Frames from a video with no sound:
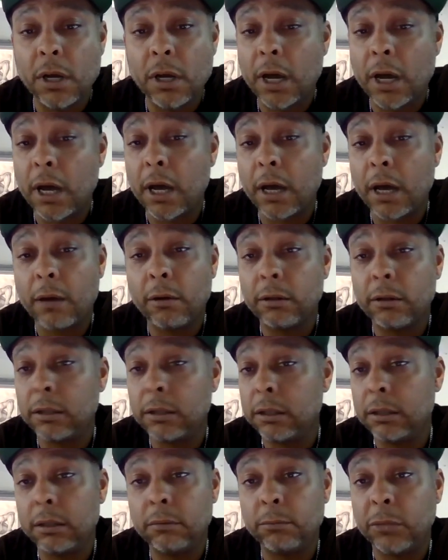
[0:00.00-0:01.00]

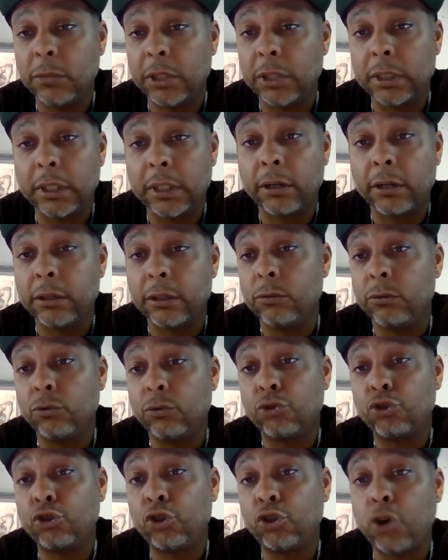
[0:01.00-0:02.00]
but they're
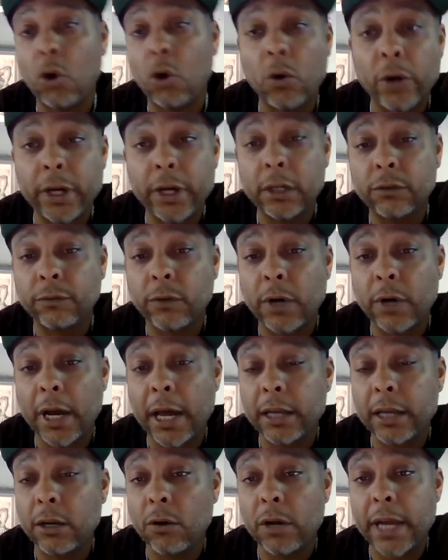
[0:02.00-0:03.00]
notorious for
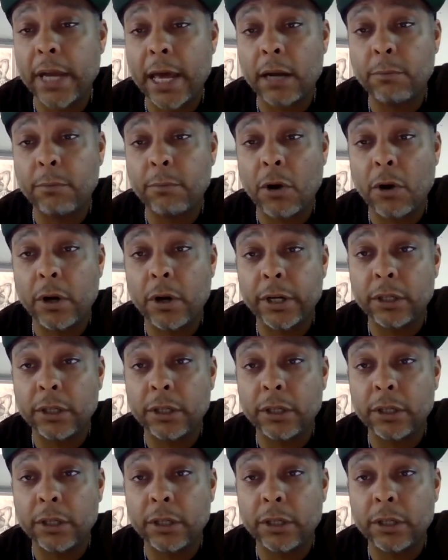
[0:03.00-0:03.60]
knowing how to party.